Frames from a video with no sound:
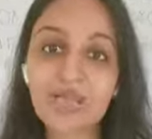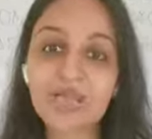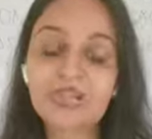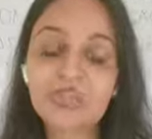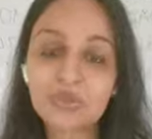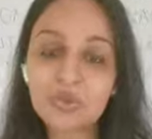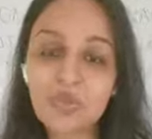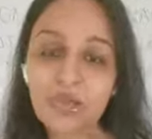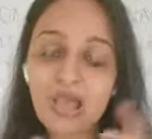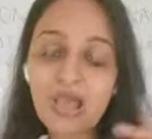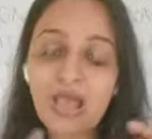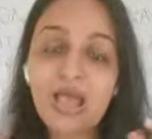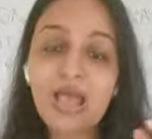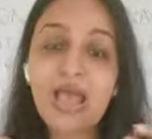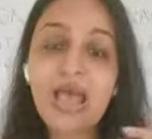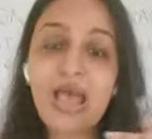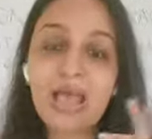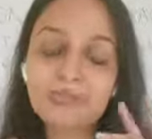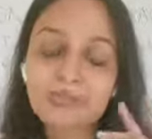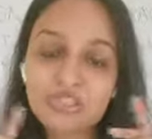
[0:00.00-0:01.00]
So
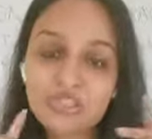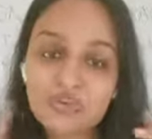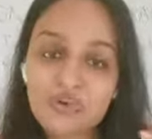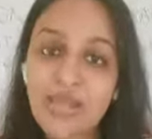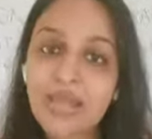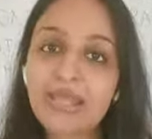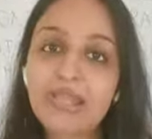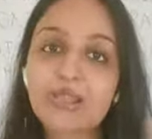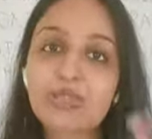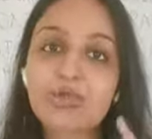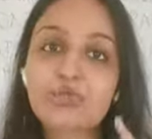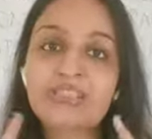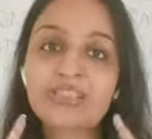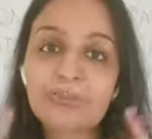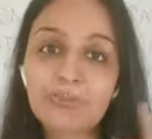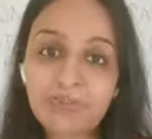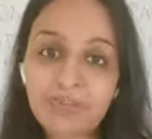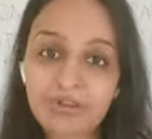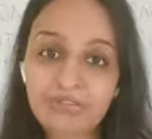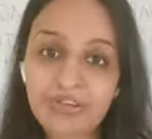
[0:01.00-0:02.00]
I'm just trying to
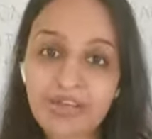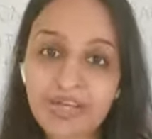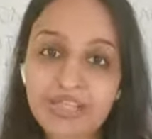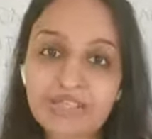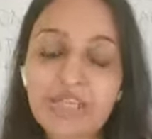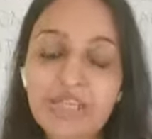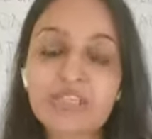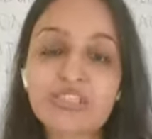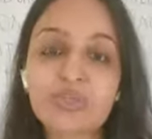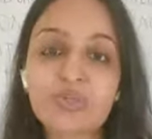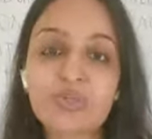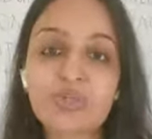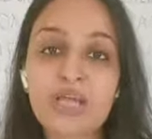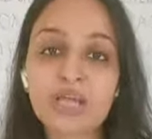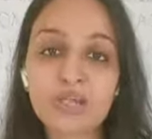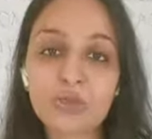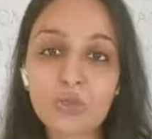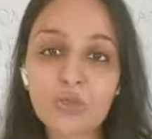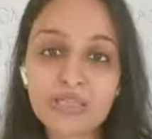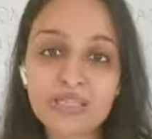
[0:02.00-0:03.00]
simplify things so
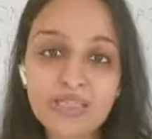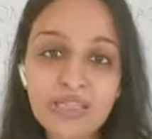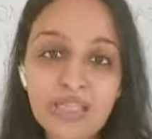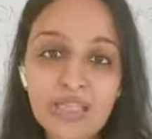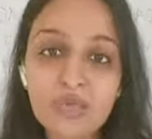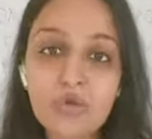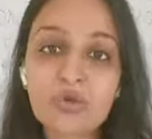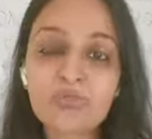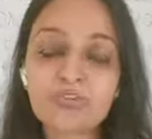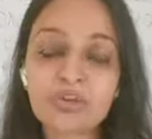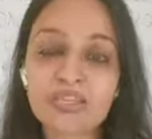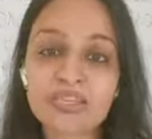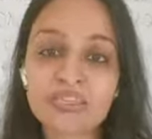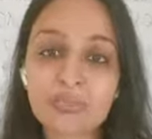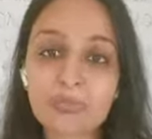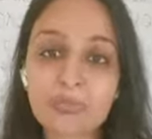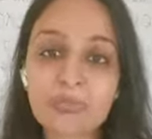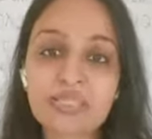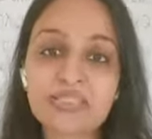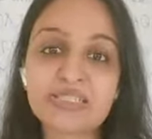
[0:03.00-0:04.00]
that you can think of
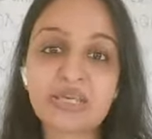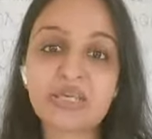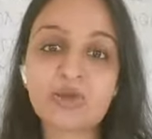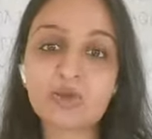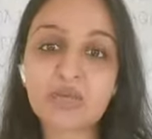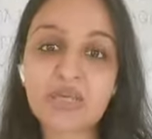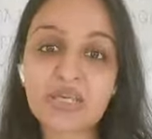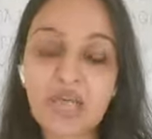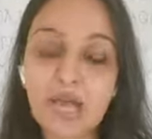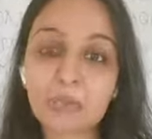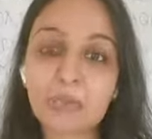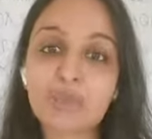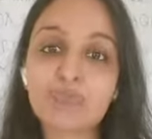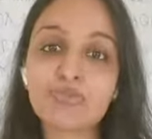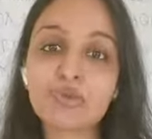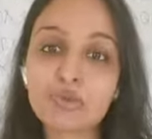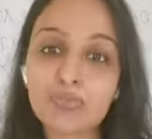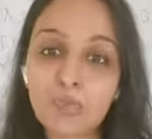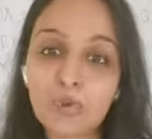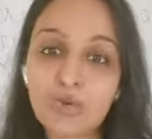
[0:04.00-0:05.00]
recipes and you can come up
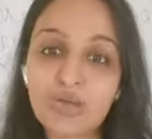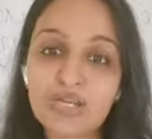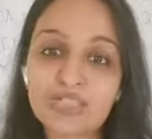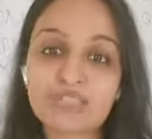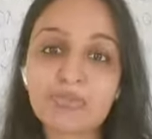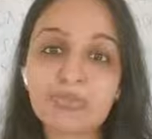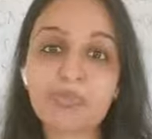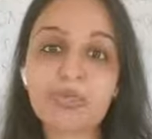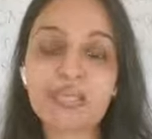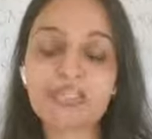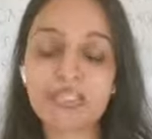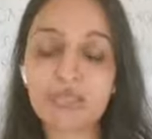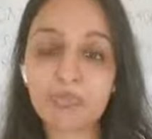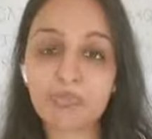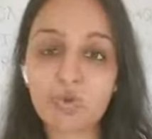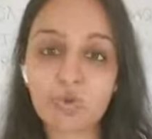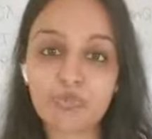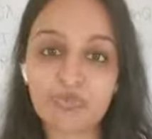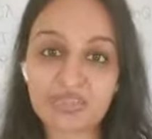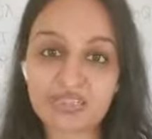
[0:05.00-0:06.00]
with more recipes and
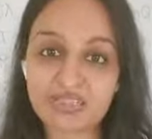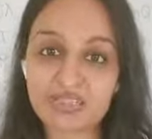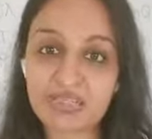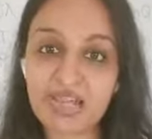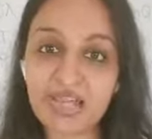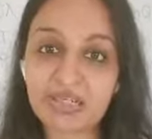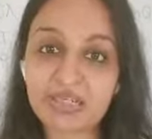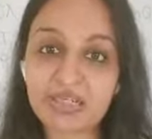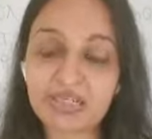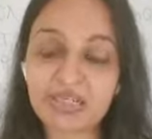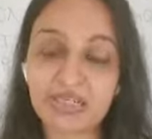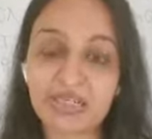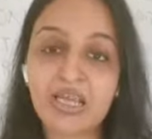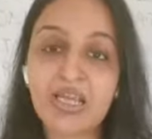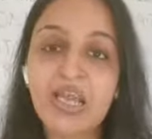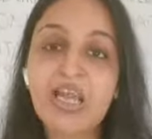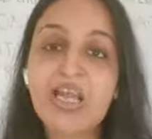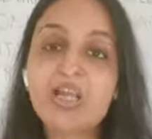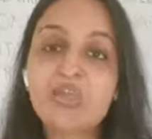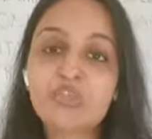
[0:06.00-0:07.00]
more versatility.
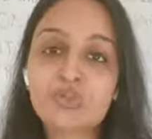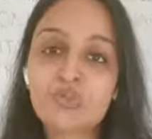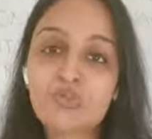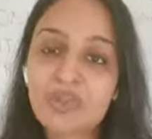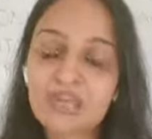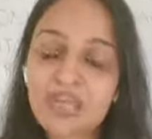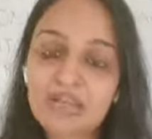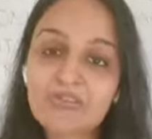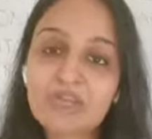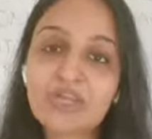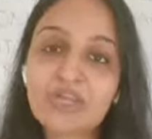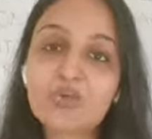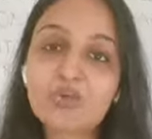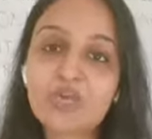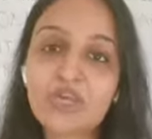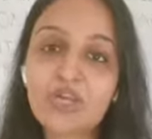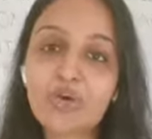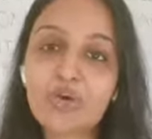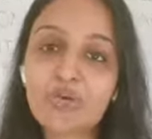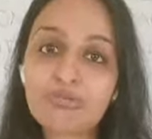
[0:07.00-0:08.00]
So whenever you
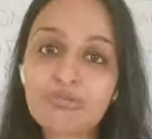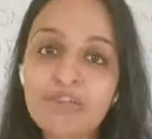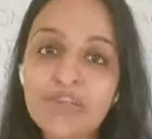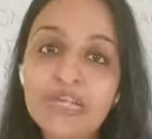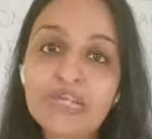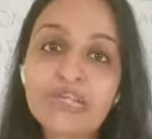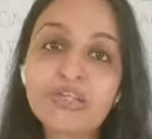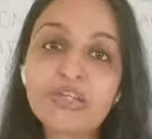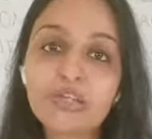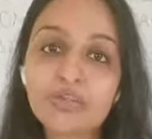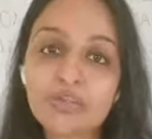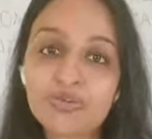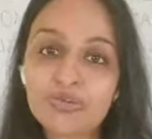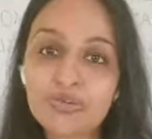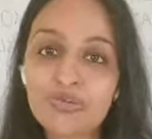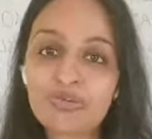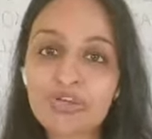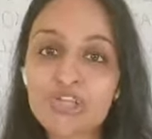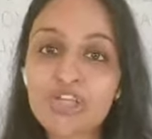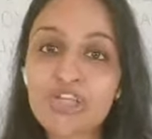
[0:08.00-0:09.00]
think of wheat in
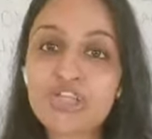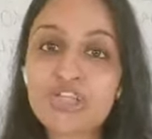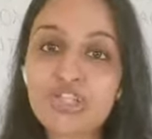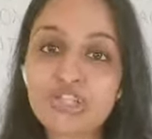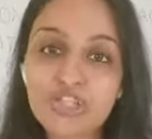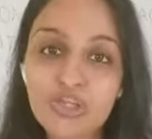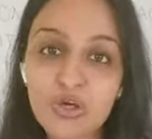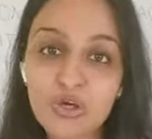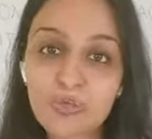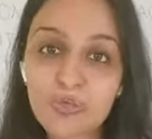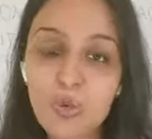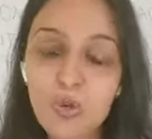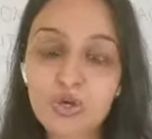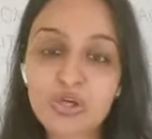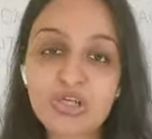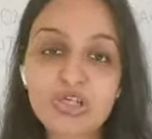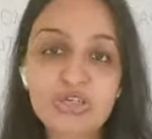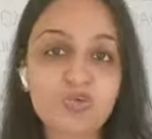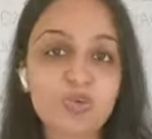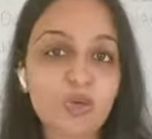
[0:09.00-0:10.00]
terms of a khichdi or
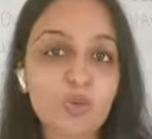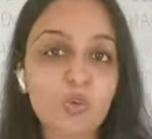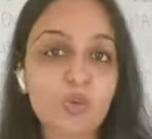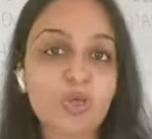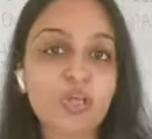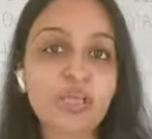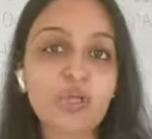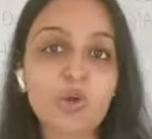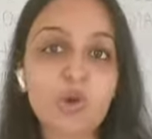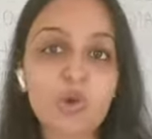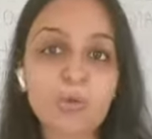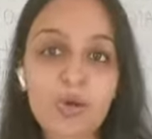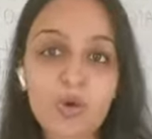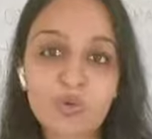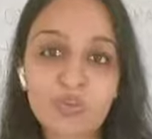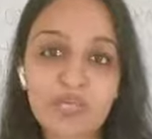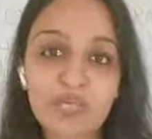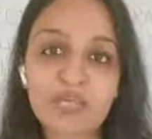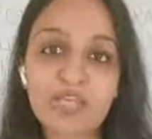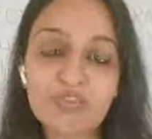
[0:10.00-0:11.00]
porridge, we only know
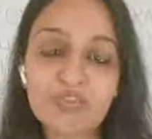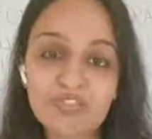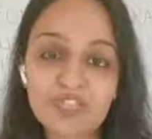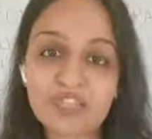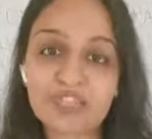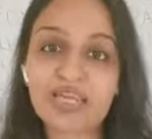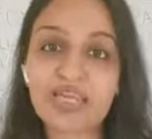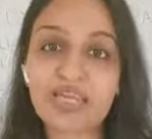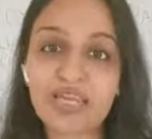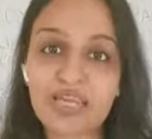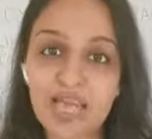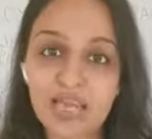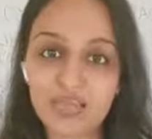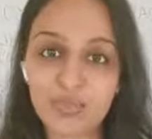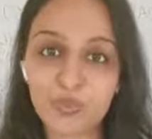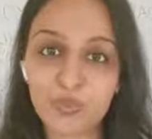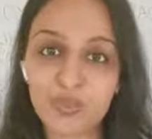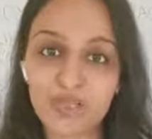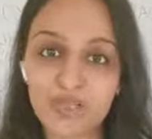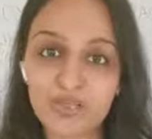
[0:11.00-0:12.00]
about dalia, which is the
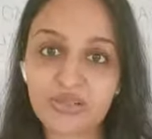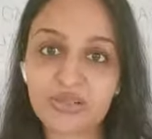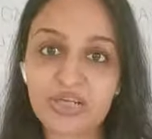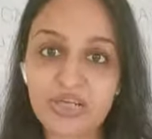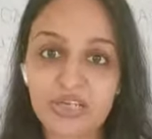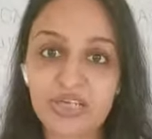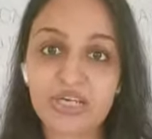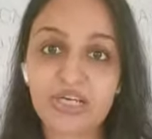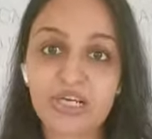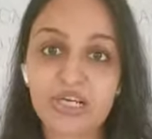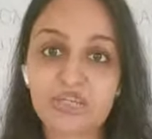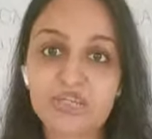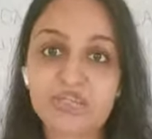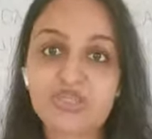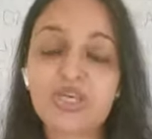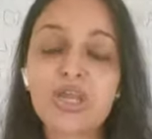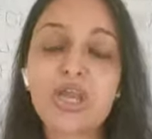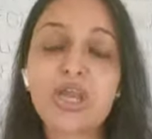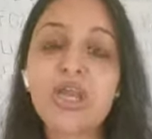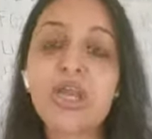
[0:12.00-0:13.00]
cracked wheat in
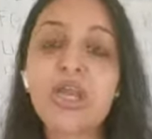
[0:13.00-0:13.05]
English.